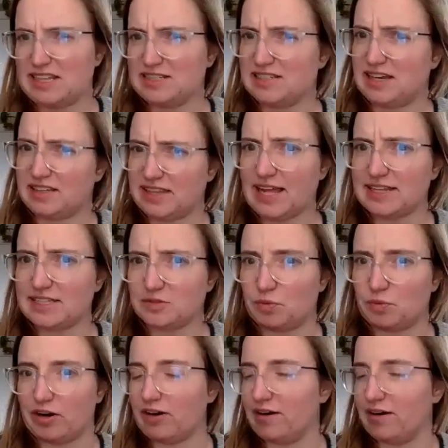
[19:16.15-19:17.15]
it's like,
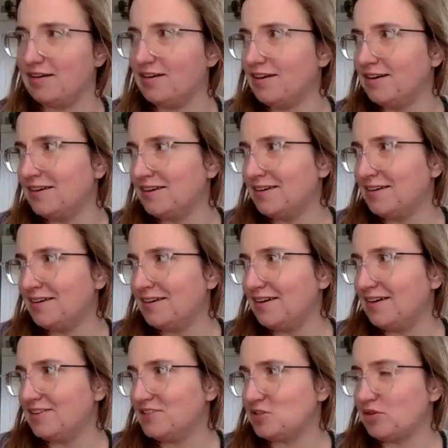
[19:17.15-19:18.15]
that's weird.
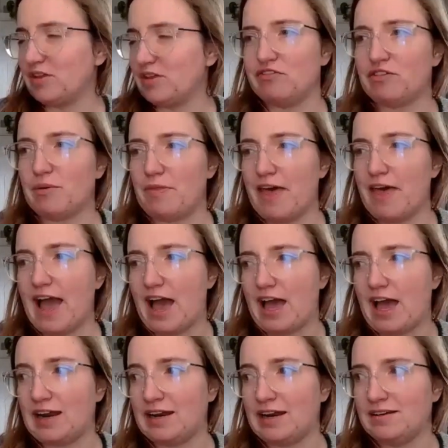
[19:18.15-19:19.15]
So then from
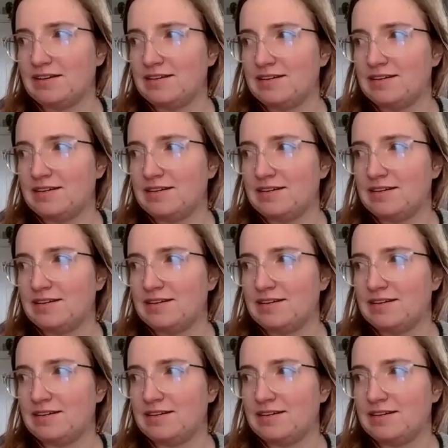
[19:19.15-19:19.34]
that,